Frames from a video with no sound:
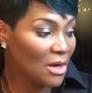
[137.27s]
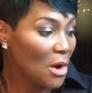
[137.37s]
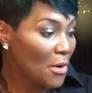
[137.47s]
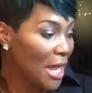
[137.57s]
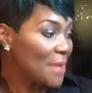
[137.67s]

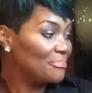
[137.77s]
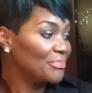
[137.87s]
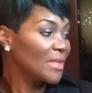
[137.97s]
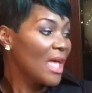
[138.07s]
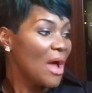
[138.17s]
Okay,
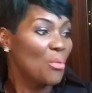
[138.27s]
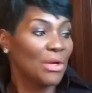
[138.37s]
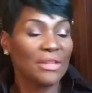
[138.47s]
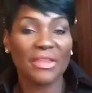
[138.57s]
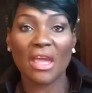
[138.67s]

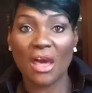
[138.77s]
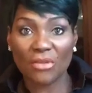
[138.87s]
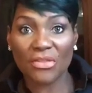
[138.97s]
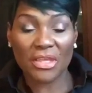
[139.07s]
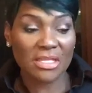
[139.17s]
one of the
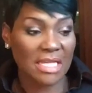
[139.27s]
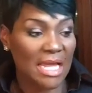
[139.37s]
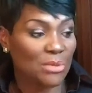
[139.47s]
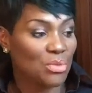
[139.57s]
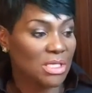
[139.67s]
other things
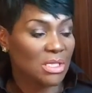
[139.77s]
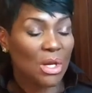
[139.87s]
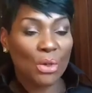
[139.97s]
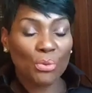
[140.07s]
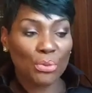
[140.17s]
I was
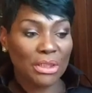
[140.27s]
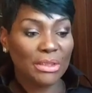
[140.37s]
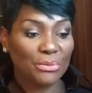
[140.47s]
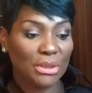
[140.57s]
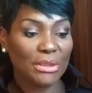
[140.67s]

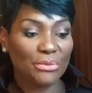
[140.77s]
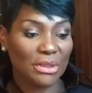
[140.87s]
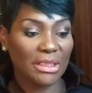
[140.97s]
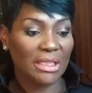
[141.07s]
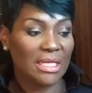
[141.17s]

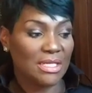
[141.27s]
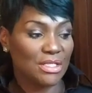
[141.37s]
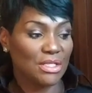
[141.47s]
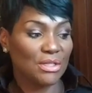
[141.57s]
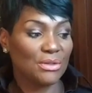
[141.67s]
really
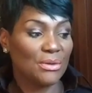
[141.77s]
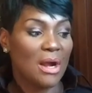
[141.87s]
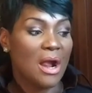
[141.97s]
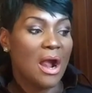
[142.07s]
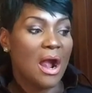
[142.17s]
into,
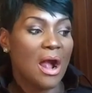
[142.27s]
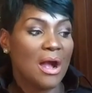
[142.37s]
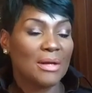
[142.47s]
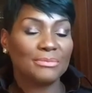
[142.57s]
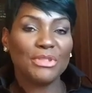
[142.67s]

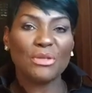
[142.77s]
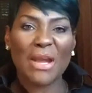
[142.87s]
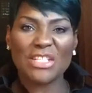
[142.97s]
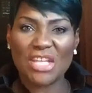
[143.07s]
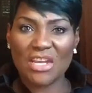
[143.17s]
you know,
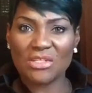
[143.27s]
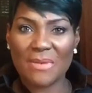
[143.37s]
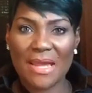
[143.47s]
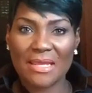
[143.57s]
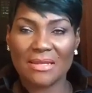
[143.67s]
I change
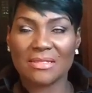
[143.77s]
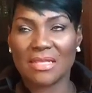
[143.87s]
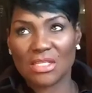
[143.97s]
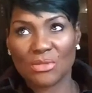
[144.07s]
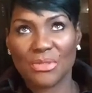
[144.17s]
my
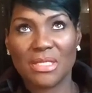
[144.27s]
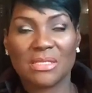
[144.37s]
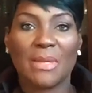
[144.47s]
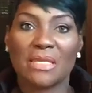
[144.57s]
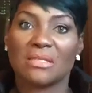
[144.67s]

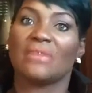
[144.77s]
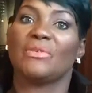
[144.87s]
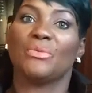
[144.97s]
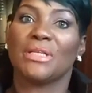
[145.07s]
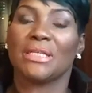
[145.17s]
accessories based off
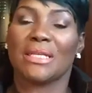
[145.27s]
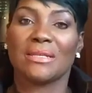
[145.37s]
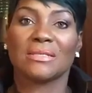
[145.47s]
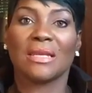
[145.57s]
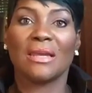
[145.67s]
of what it
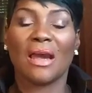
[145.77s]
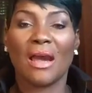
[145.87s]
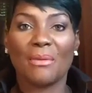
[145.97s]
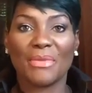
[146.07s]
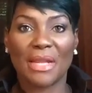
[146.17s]
is
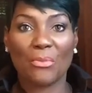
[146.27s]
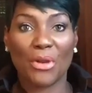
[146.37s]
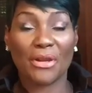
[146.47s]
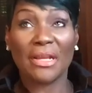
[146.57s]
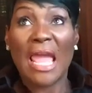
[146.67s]
that I'm
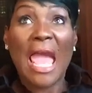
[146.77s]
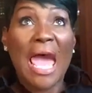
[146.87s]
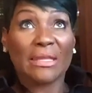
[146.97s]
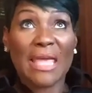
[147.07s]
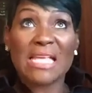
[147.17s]
wearing.
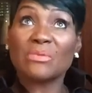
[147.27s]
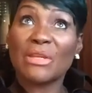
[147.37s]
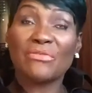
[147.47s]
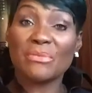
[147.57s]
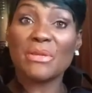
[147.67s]
And last
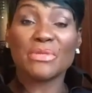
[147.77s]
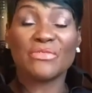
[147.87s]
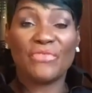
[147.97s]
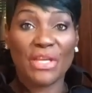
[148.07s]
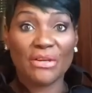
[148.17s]
week for me was
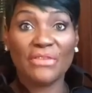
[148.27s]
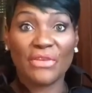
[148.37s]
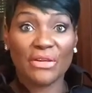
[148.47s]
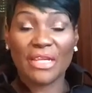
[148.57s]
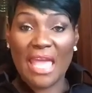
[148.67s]

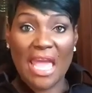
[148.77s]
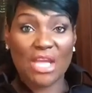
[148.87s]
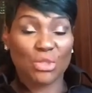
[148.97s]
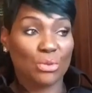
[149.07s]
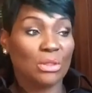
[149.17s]
very
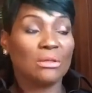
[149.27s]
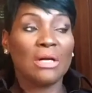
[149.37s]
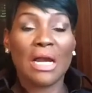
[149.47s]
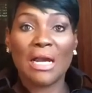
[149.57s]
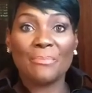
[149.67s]
casual.
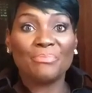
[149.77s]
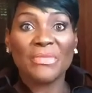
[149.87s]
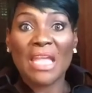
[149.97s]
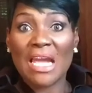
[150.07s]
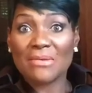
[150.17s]

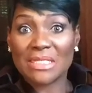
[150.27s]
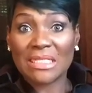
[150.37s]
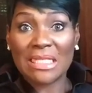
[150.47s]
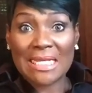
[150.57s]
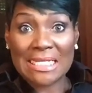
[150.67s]
I was
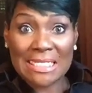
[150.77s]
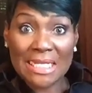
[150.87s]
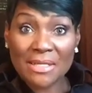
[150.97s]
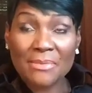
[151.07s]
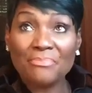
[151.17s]
in a lot of
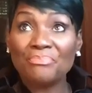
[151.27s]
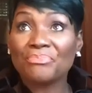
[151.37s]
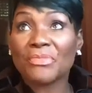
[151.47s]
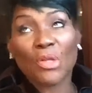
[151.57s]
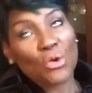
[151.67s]

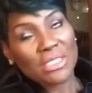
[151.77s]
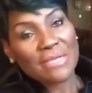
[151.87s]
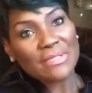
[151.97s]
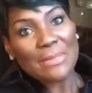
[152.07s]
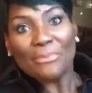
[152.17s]
denim. Of course,
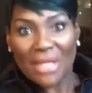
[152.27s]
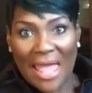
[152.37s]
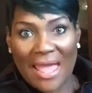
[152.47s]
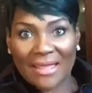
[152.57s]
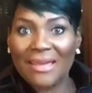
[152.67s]
I was in
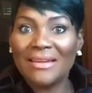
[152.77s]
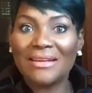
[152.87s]
black.